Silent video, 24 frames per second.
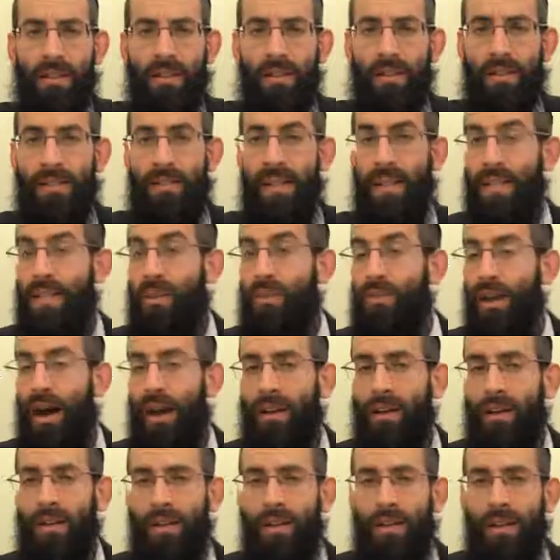Says the
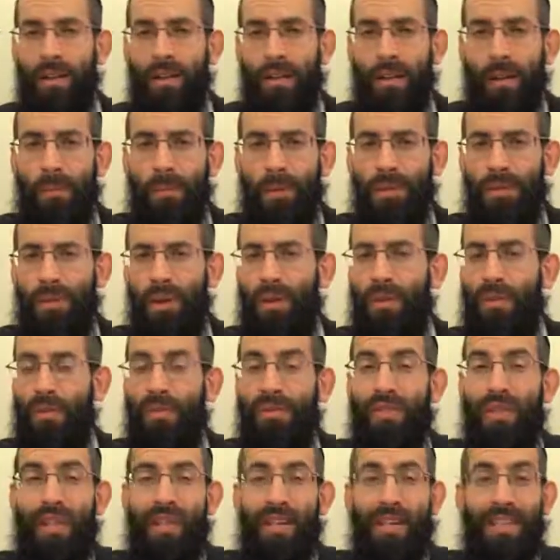Ran, because don't
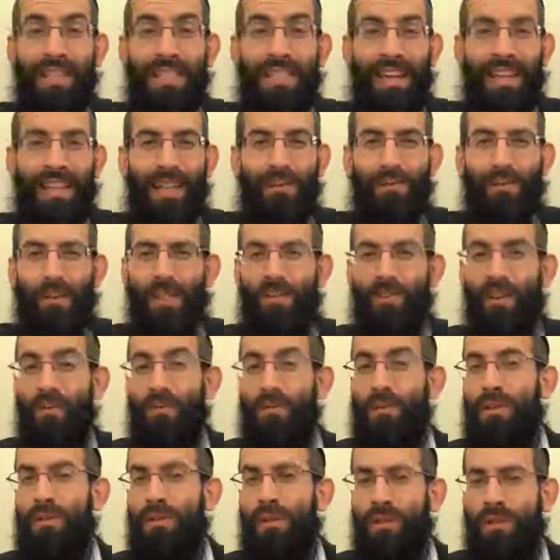think it's like the mitzvah of
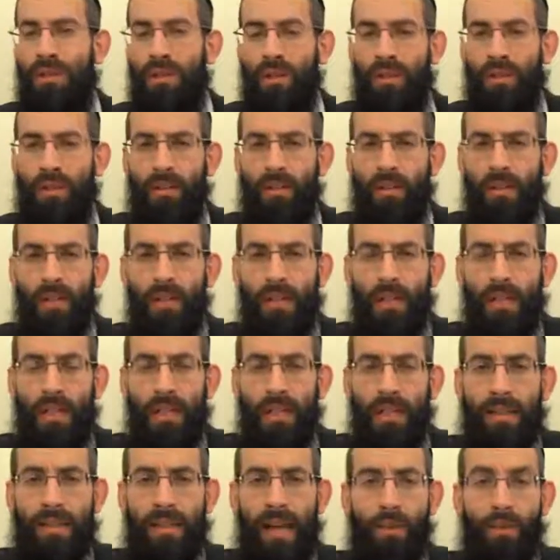mezuzah
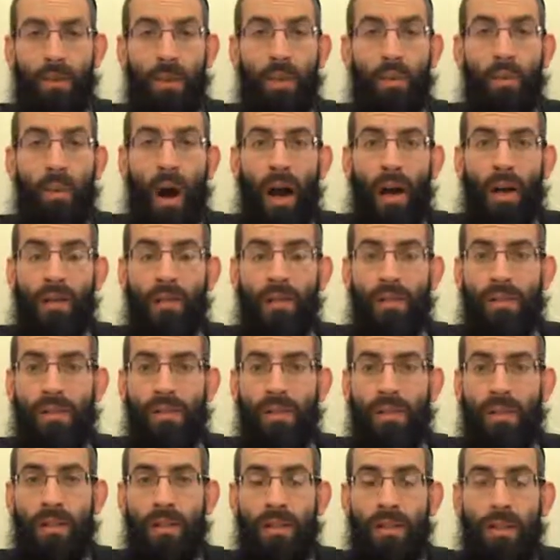that
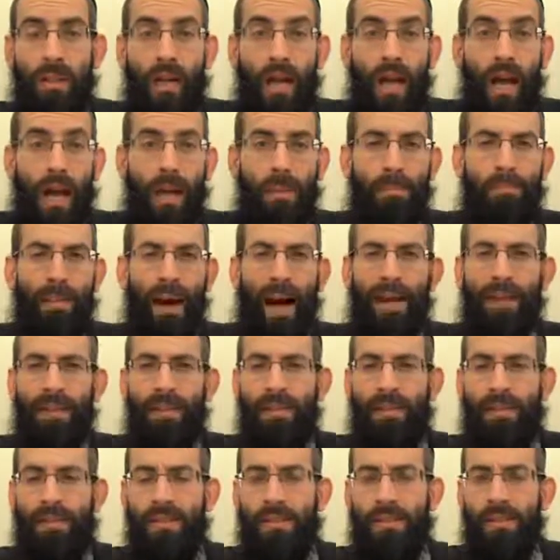requires uh, a
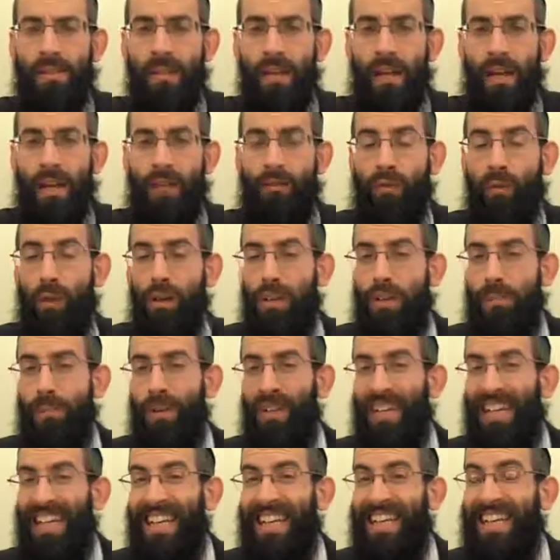bias. If one is
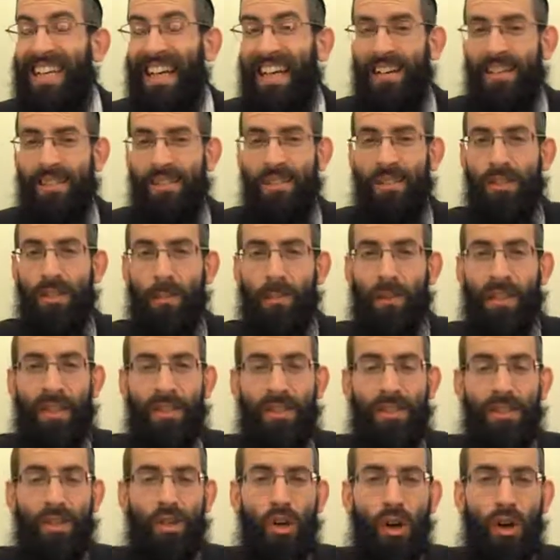merely a guest in somebody
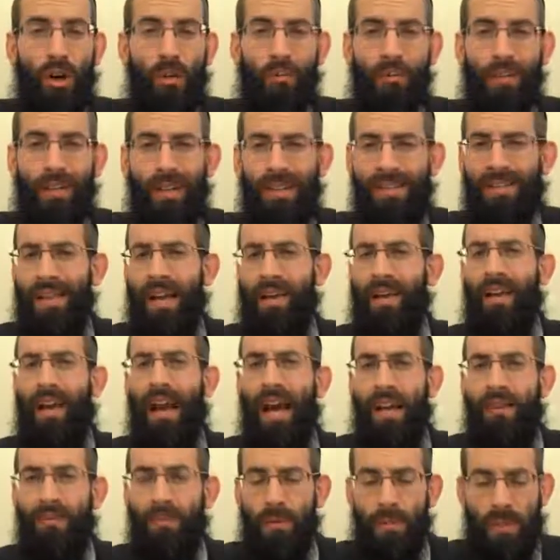else's home, he's not
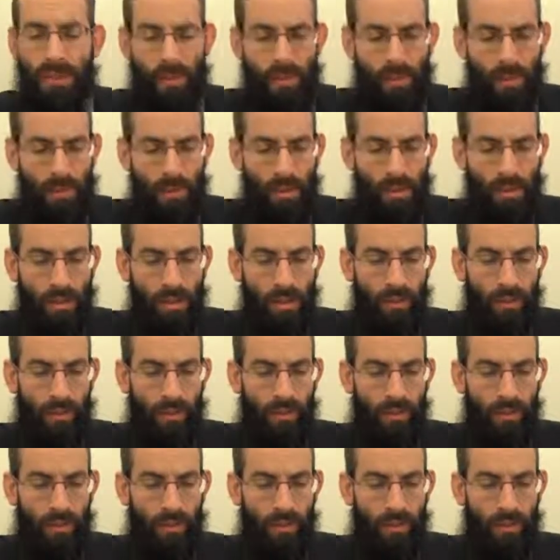chayiv mitzvah mezuzah.